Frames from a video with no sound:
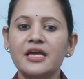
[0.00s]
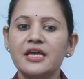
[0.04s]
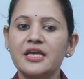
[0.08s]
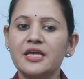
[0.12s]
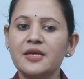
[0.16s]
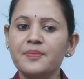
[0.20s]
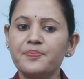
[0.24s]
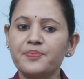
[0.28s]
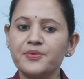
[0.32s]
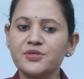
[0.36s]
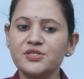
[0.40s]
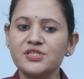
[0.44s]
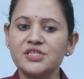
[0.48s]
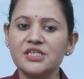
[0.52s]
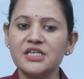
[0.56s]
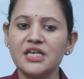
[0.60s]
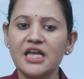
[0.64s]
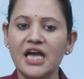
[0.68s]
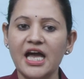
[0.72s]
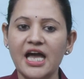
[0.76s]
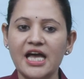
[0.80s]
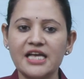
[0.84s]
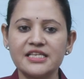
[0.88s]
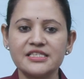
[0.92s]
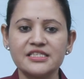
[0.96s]
He proceeds
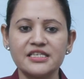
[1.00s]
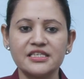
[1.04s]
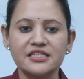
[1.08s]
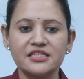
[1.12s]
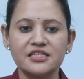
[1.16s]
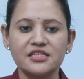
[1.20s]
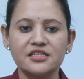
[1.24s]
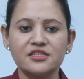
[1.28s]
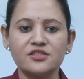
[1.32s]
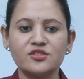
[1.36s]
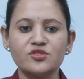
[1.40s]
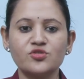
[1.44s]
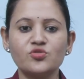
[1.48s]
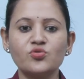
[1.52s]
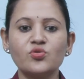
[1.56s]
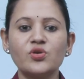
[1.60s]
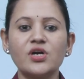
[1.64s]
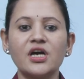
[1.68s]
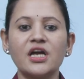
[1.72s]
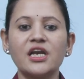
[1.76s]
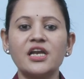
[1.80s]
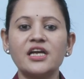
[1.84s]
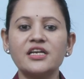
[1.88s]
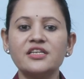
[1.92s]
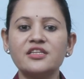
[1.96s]
as under. To
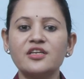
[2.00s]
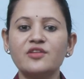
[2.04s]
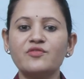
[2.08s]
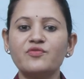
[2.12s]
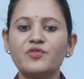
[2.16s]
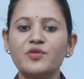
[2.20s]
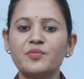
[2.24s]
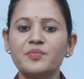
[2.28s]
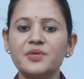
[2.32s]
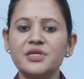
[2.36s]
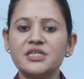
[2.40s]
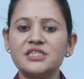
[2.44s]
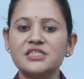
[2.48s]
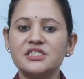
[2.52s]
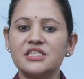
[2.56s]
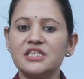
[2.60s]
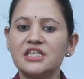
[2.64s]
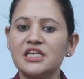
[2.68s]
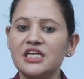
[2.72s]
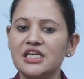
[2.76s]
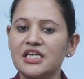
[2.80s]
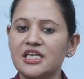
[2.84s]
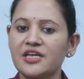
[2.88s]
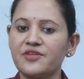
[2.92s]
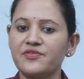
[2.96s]
collect the information,
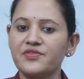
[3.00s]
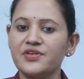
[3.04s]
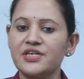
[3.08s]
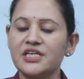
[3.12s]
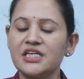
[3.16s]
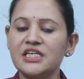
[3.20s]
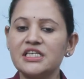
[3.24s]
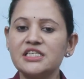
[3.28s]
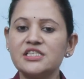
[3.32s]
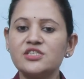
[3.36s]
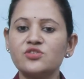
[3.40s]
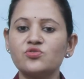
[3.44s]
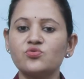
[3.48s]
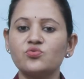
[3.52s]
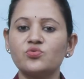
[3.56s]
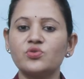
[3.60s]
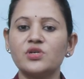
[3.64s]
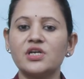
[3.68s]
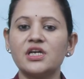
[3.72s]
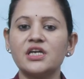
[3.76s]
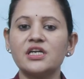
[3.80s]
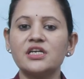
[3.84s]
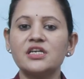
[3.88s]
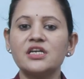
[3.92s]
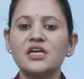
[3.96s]
he gives each
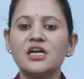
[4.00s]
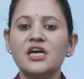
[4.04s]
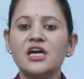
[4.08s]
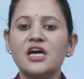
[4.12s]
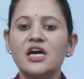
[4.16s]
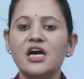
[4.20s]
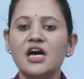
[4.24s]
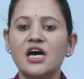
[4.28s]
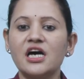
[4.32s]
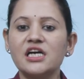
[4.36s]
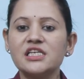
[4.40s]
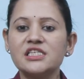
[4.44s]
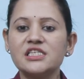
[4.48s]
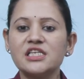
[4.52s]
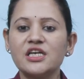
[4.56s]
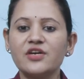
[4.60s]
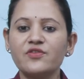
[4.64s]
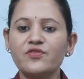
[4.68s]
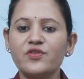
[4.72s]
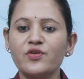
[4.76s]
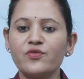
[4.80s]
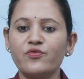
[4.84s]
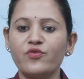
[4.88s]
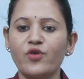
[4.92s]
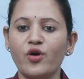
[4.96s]
student a
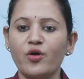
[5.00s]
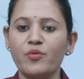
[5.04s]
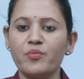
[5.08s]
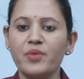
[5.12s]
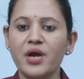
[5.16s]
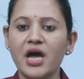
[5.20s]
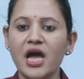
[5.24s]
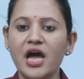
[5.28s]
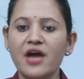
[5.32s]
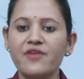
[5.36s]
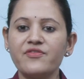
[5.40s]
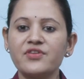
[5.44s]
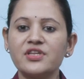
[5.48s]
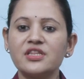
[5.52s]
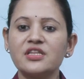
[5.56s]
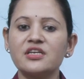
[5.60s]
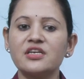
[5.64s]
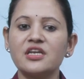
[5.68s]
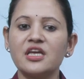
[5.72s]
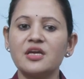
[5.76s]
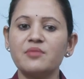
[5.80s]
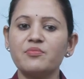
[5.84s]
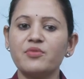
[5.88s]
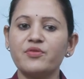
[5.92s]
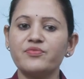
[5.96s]
survey form having the
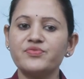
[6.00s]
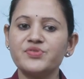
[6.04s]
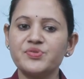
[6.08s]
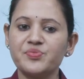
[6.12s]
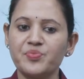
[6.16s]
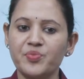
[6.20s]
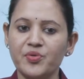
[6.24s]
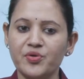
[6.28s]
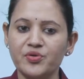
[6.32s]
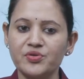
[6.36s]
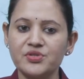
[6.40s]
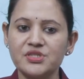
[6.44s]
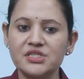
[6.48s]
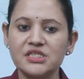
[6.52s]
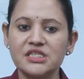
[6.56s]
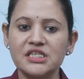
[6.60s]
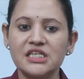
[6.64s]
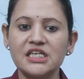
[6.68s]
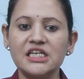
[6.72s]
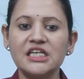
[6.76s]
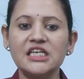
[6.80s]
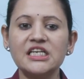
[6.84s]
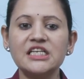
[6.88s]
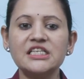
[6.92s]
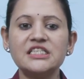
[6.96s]
name of sports.
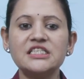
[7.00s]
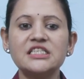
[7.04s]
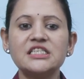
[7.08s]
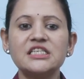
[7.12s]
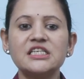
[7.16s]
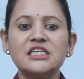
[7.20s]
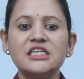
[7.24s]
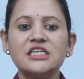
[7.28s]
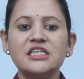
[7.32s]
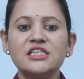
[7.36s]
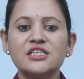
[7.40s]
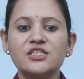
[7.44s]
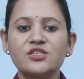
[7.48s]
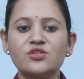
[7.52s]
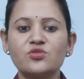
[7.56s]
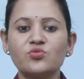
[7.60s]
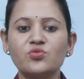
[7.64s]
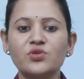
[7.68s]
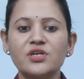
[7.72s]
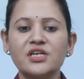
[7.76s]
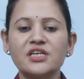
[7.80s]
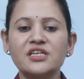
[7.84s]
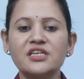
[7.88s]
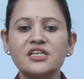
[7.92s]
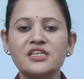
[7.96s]
Each
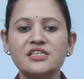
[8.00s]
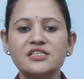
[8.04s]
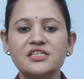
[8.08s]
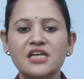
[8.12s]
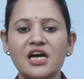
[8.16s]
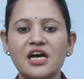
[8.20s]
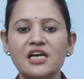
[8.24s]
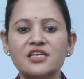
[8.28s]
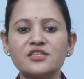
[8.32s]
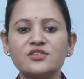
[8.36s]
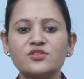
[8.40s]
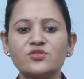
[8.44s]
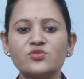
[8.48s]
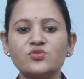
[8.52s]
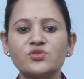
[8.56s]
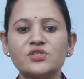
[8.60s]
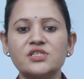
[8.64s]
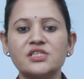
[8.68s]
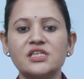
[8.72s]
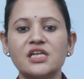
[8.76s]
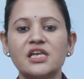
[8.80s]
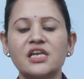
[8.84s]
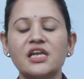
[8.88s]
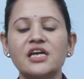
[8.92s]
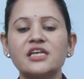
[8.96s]
student is asked to
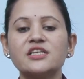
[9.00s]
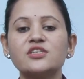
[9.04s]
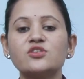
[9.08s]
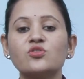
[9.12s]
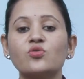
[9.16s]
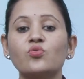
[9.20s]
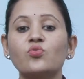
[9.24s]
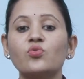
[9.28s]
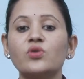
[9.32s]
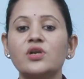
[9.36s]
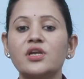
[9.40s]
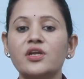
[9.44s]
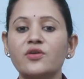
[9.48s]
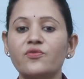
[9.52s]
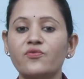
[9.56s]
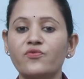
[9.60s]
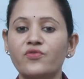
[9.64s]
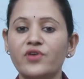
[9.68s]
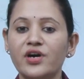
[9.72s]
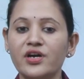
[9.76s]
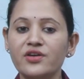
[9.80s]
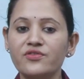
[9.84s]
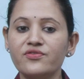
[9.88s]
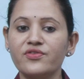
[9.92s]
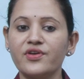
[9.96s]
select only
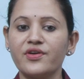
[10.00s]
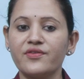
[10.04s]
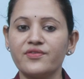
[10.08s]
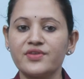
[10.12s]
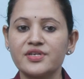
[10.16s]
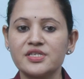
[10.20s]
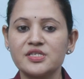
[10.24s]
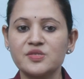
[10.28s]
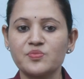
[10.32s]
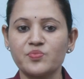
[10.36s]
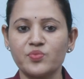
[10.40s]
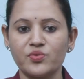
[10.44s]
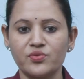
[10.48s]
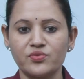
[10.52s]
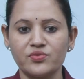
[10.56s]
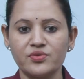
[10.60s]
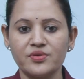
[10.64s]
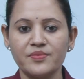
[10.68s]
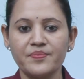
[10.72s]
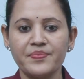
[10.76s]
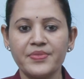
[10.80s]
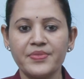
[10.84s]
one favorite sport.